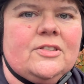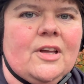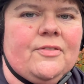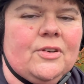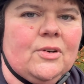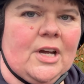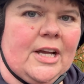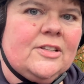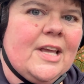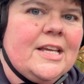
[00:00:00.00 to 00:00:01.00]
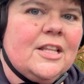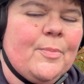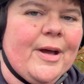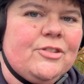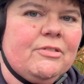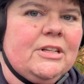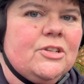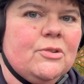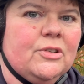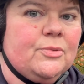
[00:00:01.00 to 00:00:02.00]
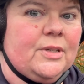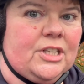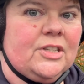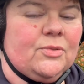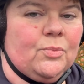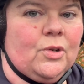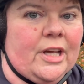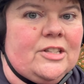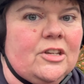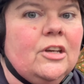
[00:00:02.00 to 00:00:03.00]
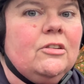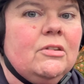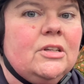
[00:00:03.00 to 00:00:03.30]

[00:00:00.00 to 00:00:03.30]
So if you're taking the battery indoors, which is what I do,